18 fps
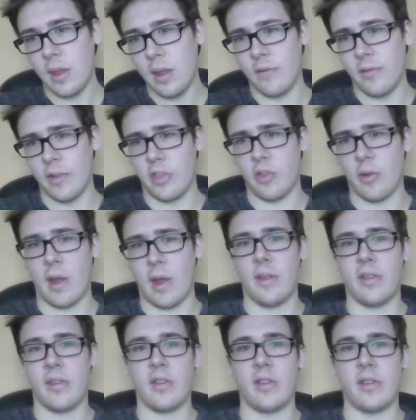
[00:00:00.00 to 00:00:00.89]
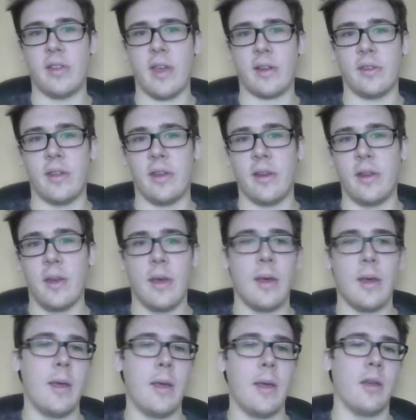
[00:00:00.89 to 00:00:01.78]
If a threat is detected,
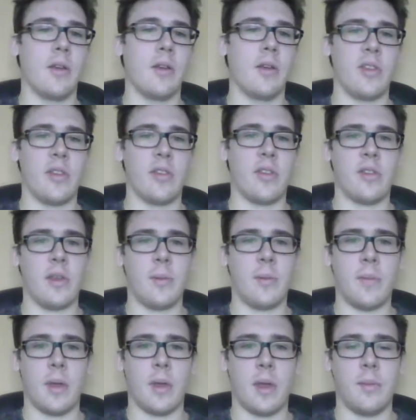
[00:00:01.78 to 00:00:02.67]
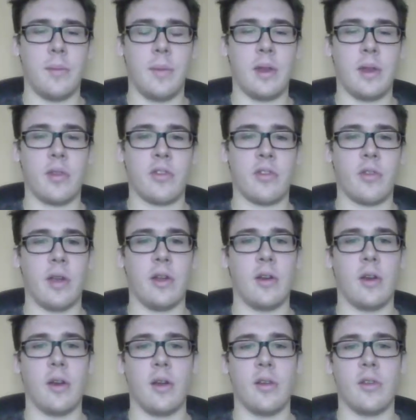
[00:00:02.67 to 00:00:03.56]
your system
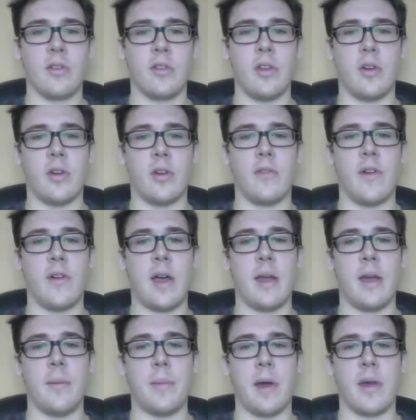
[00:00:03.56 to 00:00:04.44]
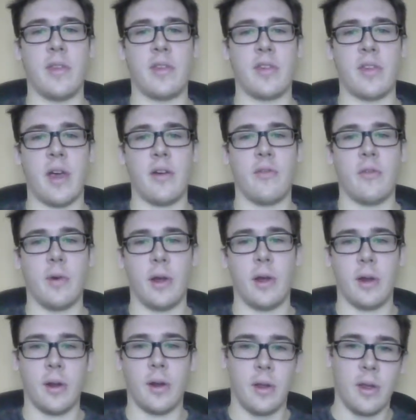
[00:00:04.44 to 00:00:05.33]
administrator is notified by the
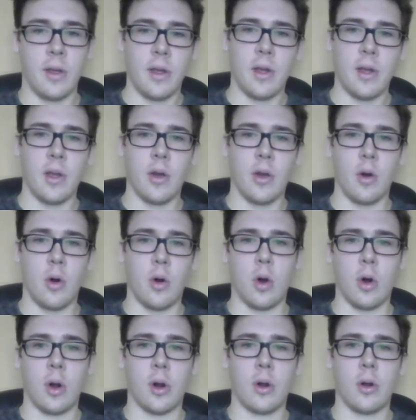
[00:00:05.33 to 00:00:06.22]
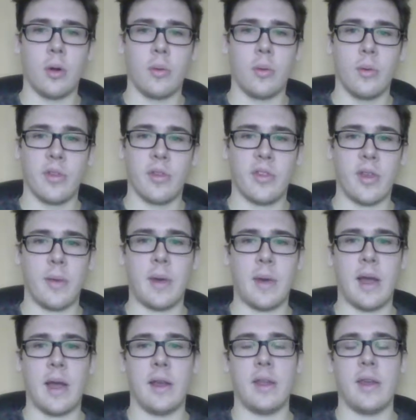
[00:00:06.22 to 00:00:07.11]
software. Or, with
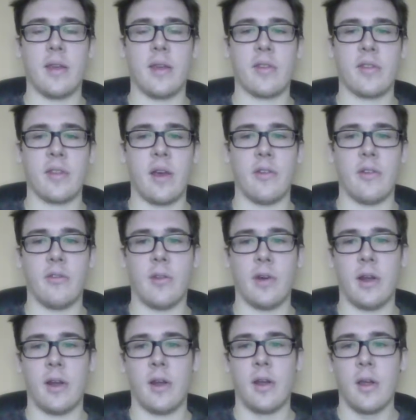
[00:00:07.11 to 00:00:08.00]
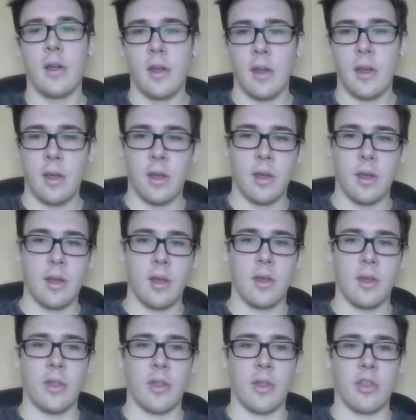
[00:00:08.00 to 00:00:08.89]
some IDS software,
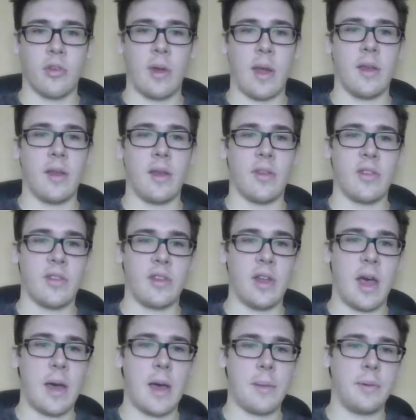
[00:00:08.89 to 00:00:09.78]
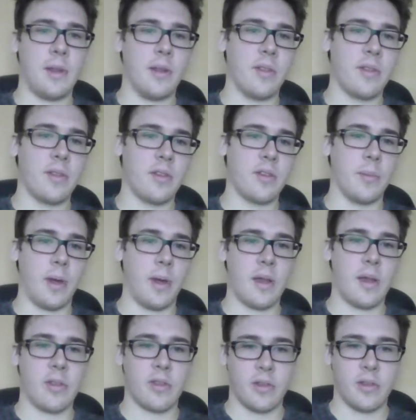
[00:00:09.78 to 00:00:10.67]
the threat is stopped and
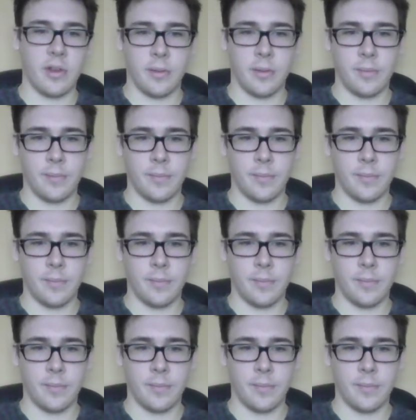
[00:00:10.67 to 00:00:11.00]
suppressed.